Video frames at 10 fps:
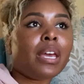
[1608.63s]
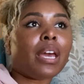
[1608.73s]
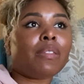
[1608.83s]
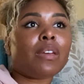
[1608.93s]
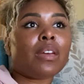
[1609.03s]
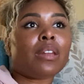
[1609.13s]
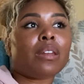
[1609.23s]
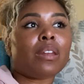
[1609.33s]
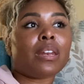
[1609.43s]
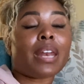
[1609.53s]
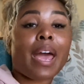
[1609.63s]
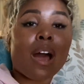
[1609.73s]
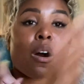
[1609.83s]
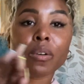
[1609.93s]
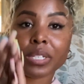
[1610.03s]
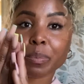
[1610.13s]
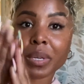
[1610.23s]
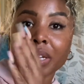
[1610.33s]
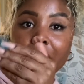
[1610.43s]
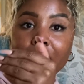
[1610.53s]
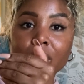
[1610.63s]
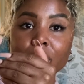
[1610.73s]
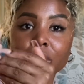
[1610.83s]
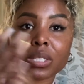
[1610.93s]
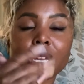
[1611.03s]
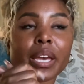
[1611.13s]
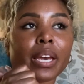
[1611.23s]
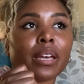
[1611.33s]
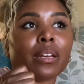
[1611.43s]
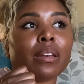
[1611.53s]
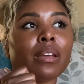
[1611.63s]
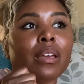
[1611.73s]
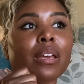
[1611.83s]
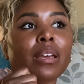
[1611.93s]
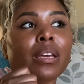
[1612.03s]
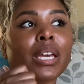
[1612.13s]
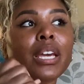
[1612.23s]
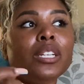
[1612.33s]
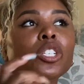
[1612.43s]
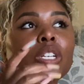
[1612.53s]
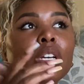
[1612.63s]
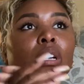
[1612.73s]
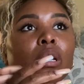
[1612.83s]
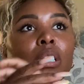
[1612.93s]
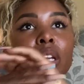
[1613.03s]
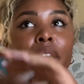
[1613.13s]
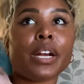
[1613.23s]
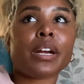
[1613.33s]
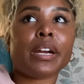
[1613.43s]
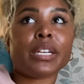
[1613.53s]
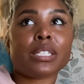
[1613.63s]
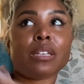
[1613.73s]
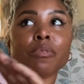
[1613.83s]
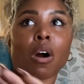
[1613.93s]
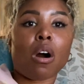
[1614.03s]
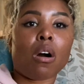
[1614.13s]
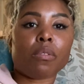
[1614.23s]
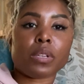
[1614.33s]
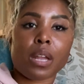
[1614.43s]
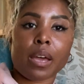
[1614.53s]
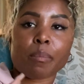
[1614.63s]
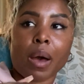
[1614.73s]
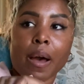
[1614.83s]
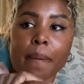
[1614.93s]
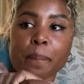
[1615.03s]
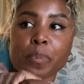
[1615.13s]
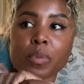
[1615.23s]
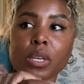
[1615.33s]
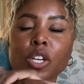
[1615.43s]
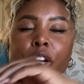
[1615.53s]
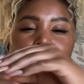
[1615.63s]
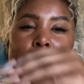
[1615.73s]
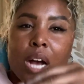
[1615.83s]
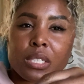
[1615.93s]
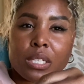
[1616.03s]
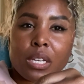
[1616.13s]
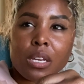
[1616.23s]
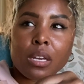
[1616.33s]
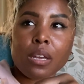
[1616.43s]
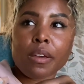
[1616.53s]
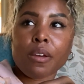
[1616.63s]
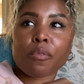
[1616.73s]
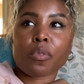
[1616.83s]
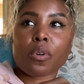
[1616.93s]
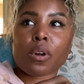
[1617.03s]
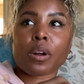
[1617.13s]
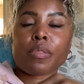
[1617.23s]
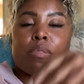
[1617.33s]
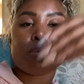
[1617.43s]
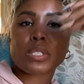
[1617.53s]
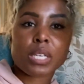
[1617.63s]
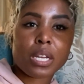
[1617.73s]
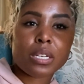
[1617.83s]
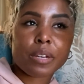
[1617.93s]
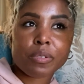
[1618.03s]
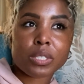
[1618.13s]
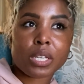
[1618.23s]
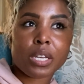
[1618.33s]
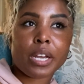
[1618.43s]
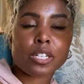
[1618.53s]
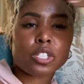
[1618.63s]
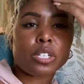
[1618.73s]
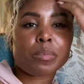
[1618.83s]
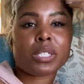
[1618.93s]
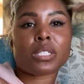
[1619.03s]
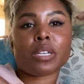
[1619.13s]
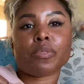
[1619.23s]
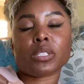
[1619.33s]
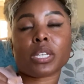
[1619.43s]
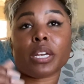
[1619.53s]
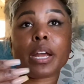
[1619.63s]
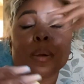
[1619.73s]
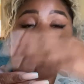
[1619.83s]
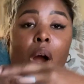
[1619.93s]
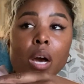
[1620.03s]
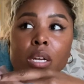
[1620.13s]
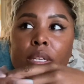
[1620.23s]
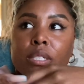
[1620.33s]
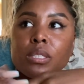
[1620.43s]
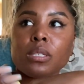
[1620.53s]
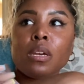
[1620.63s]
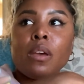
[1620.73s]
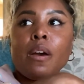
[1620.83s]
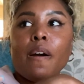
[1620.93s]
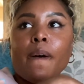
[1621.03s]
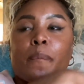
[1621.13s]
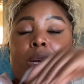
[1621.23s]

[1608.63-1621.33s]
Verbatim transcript: And then now it's been nails and each year it's evolved. Like my curiosity for skin, different skincare treatments, different skincare products, um,